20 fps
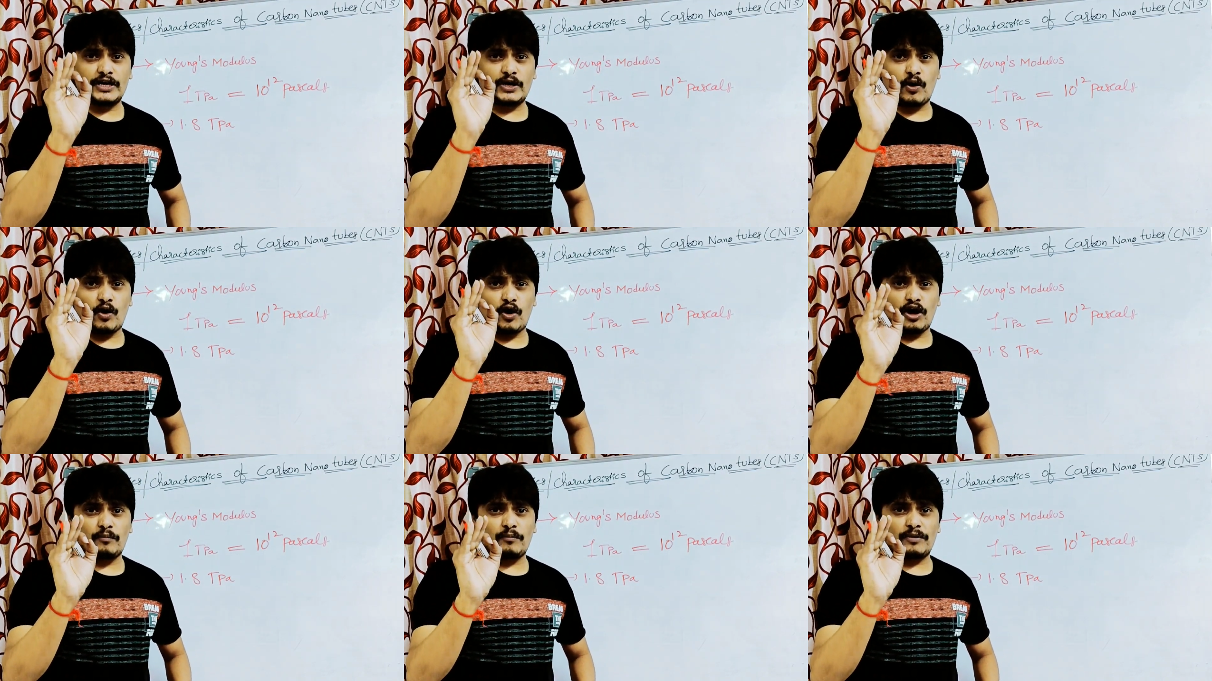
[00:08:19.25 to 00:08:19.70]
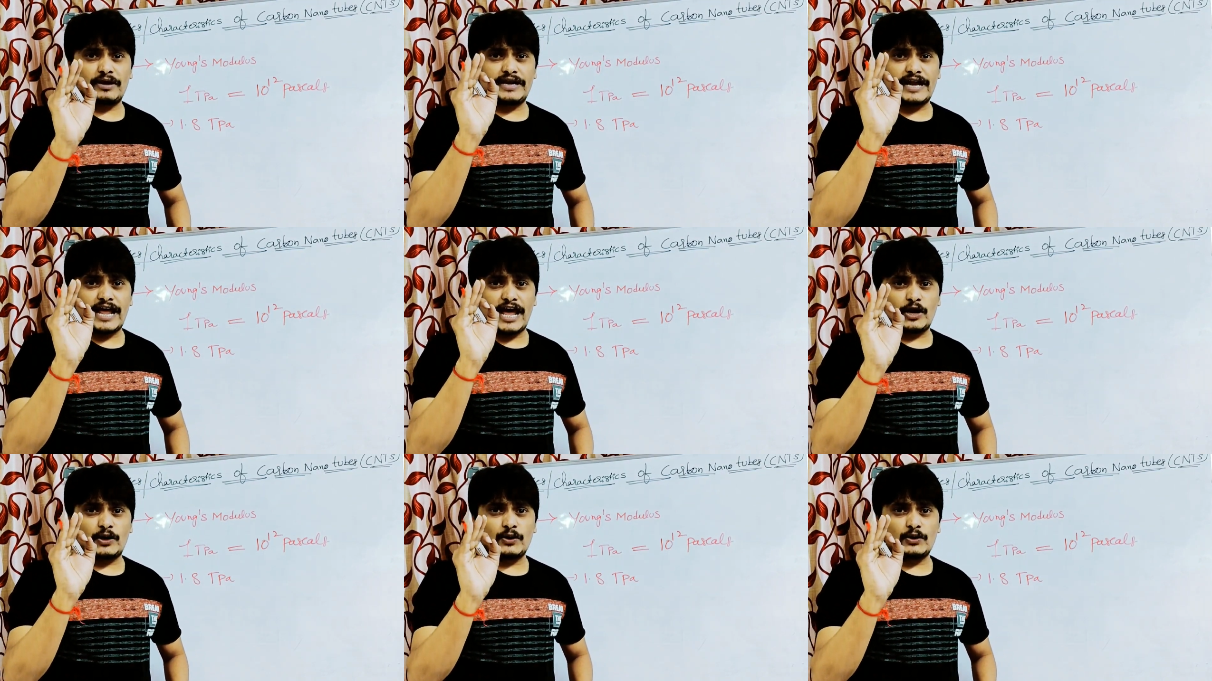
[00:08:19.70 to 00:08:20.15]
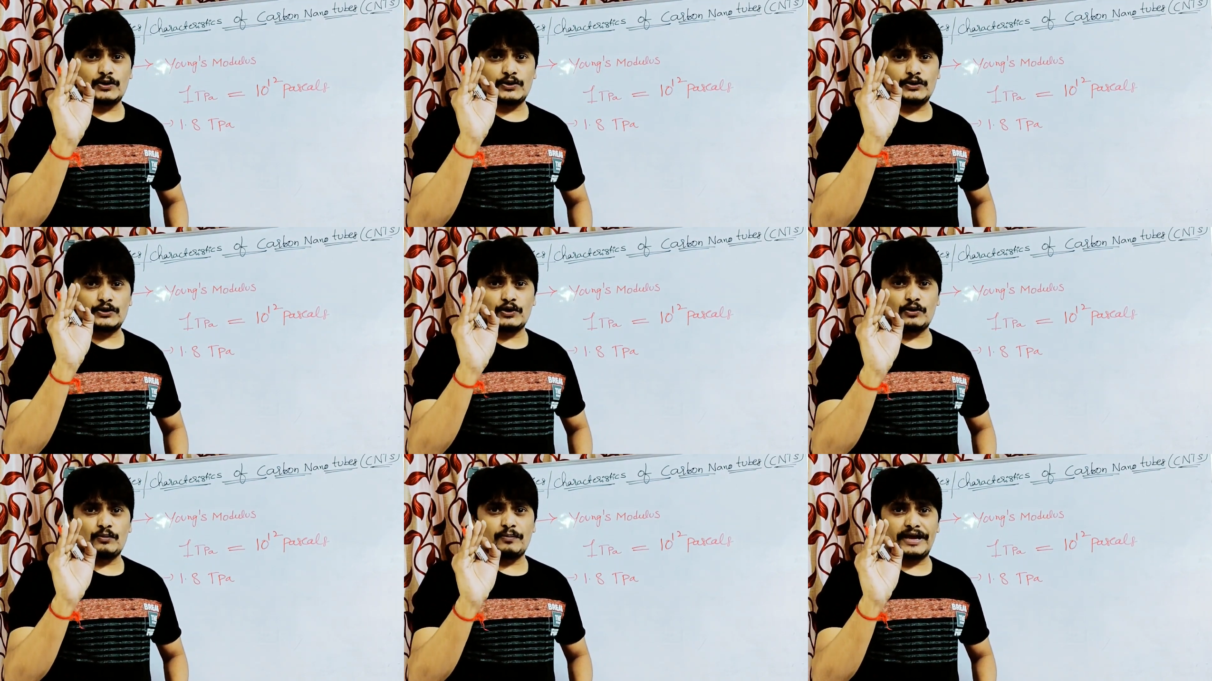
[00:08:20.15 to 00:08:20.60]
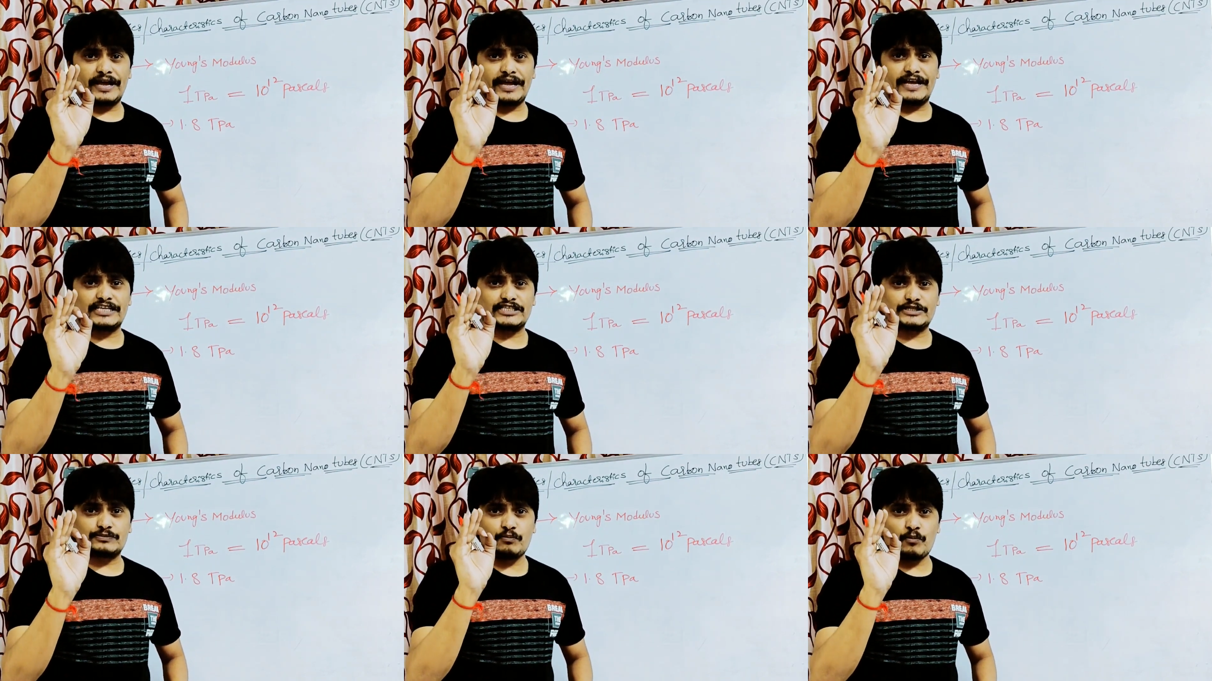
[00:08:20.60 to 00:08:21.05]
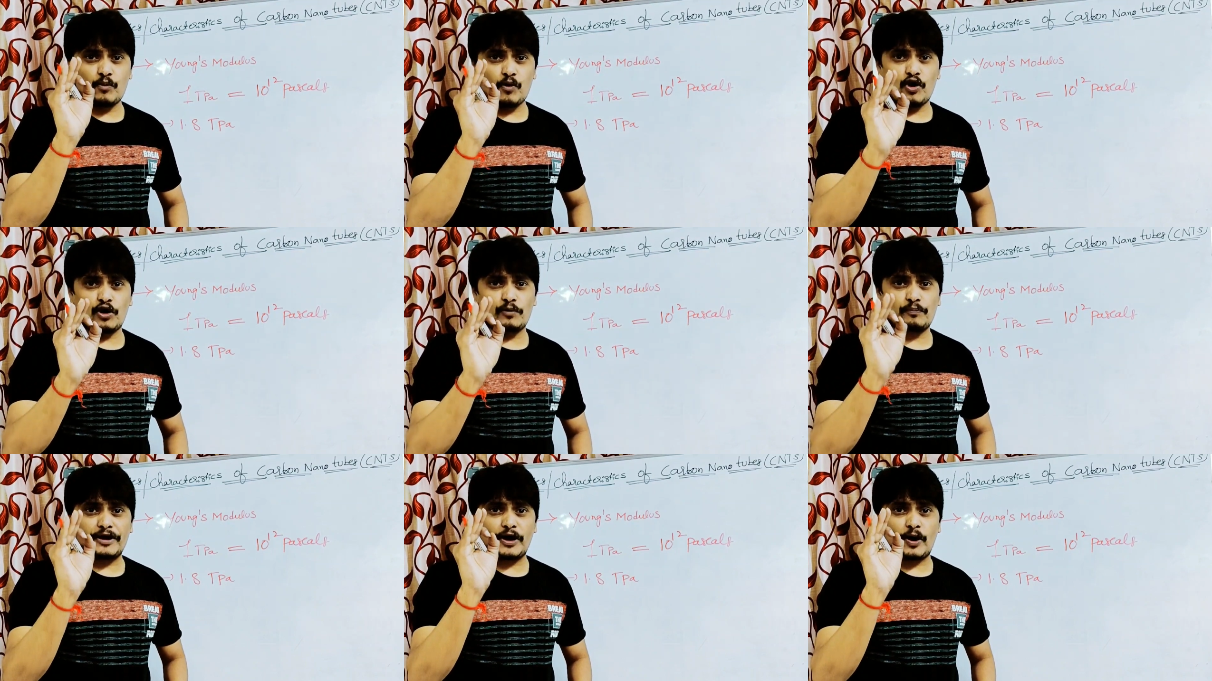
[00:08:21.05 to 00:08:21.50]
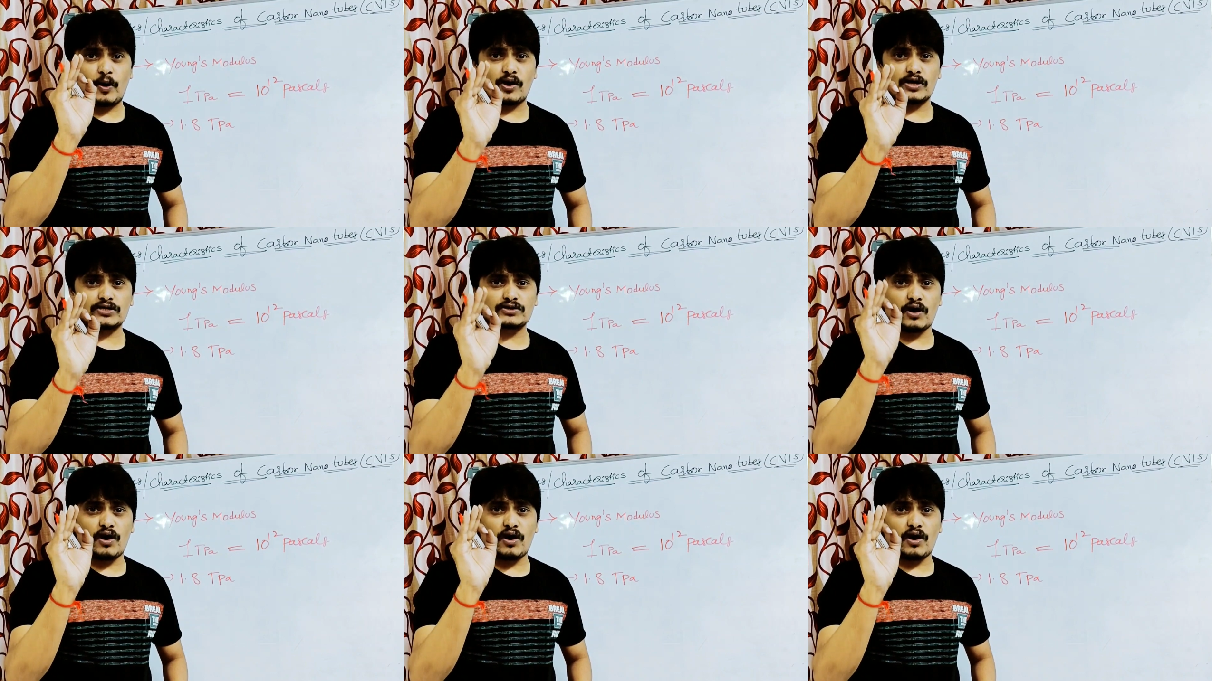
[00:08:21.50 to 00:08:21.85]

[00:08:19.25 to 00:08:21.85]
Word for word: carbon nanotube is more because